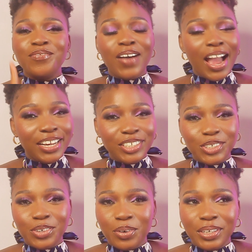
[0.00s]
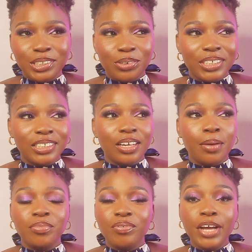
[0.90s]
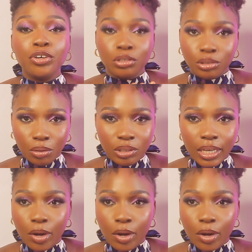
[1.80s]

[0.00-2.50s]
Find your resource and find your source.